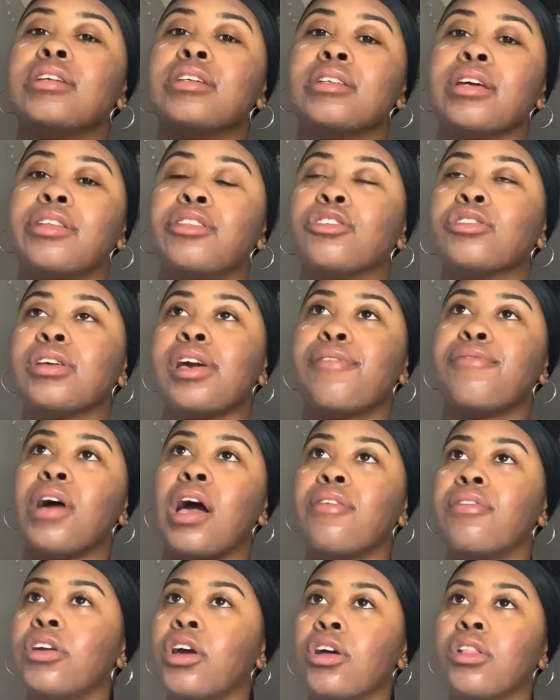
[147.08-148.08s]
it is? Like, there's like
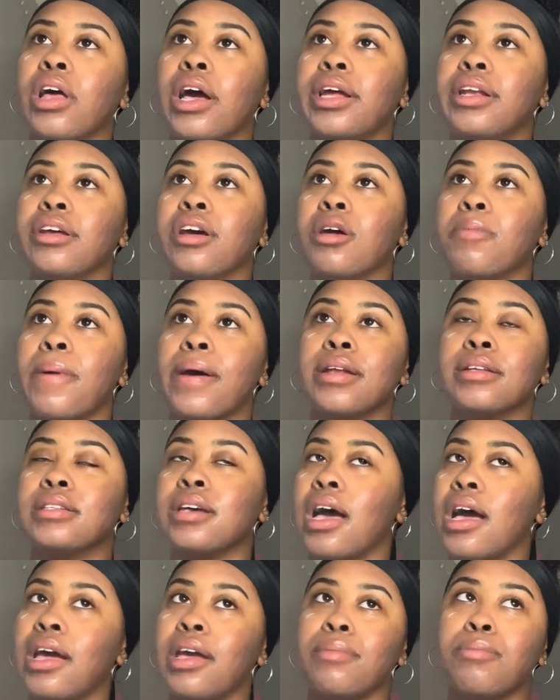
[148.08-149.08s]
five of y'all lined up at a
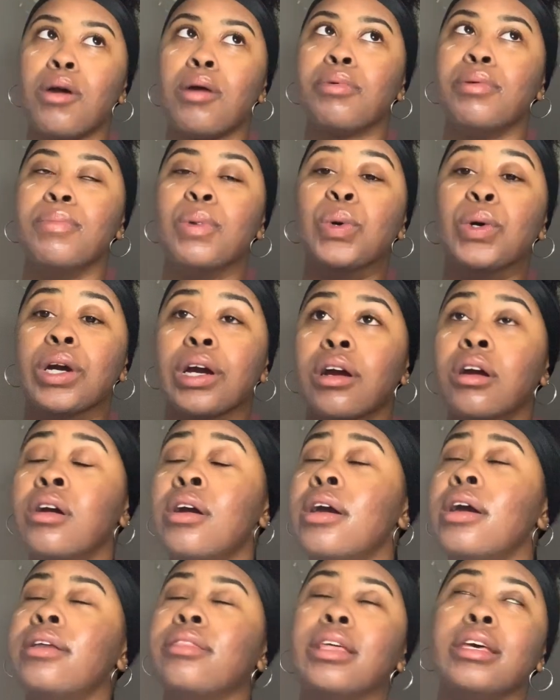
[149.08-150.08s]
time, probably more."
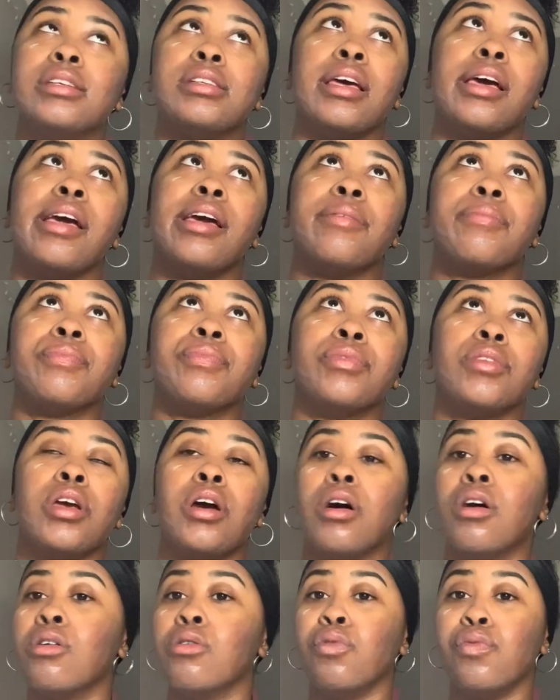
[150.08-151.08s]
They say,
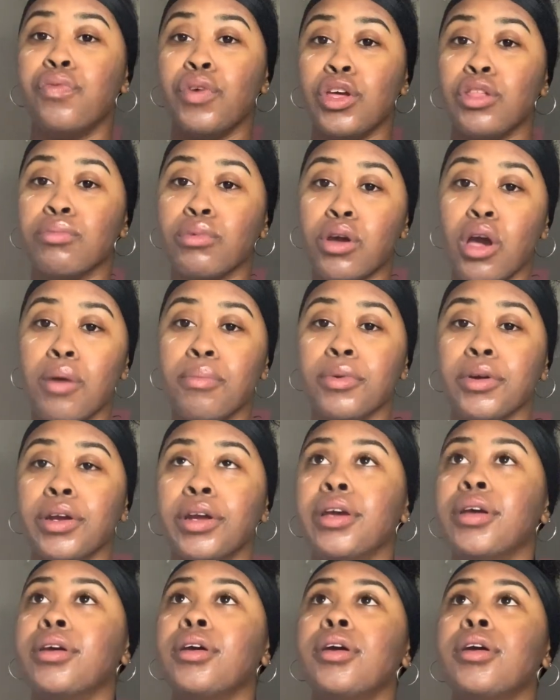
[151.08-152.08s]
"Oh, Faith
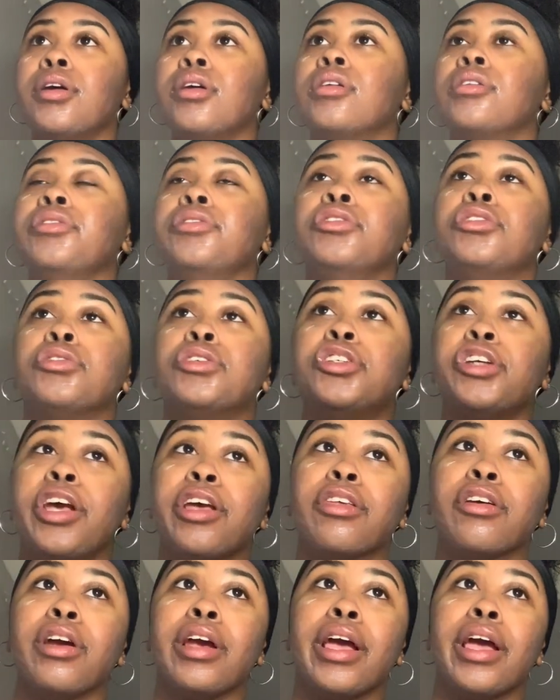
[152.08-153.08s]
Montgomery." You should
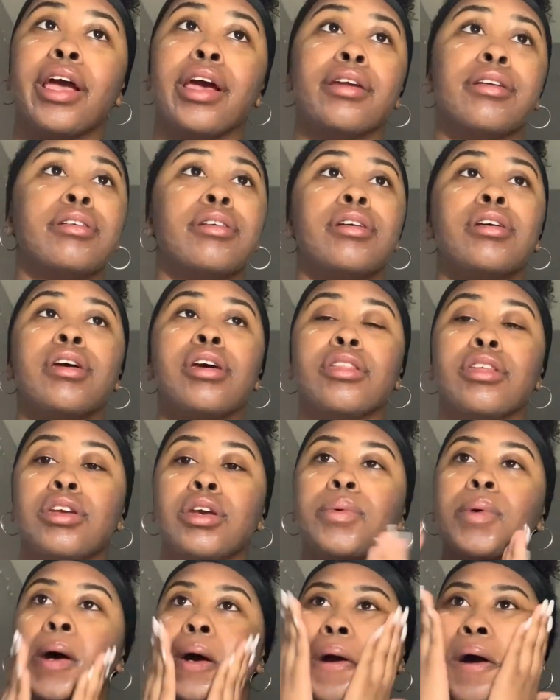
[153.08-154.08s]
shake their hand and then
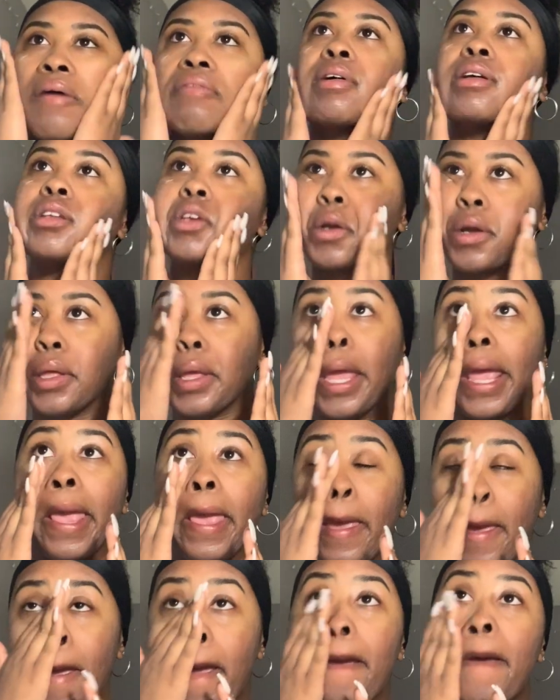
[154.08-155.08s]
you walk off. That's literally
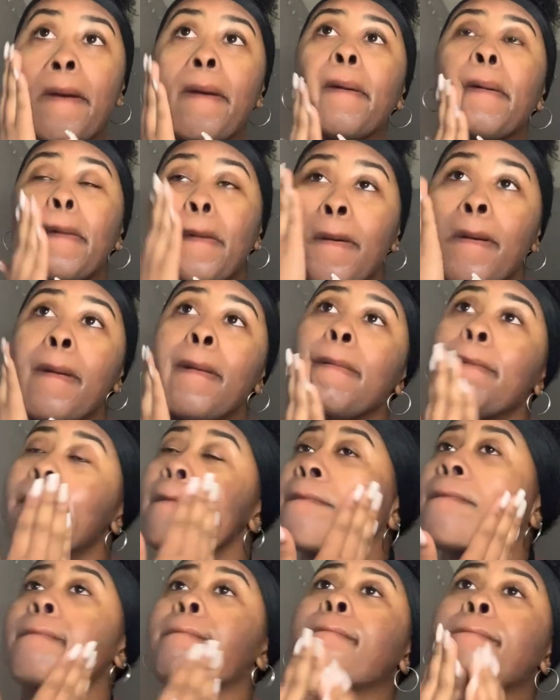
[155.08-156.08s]
it.
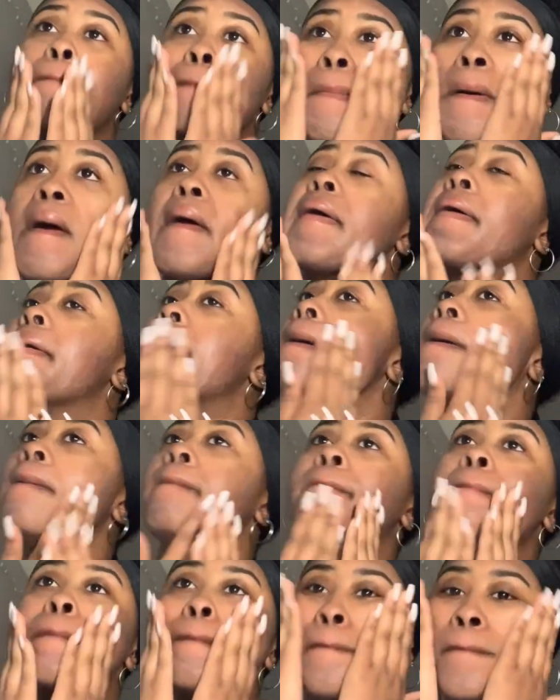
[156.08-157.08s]
But
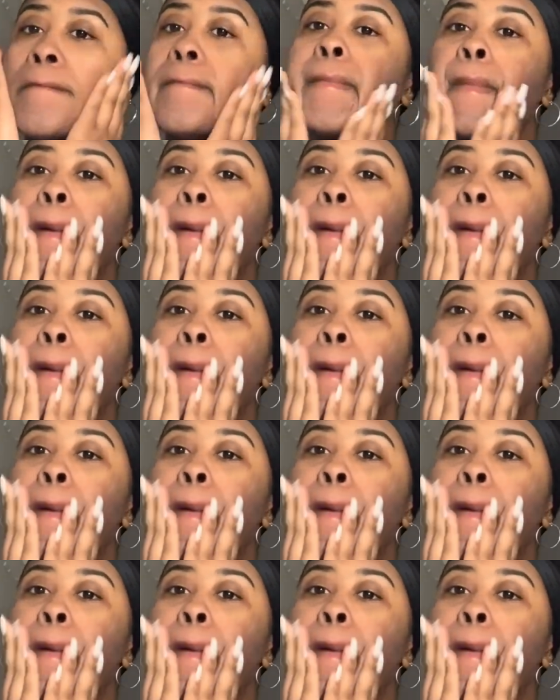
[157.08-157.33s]
um,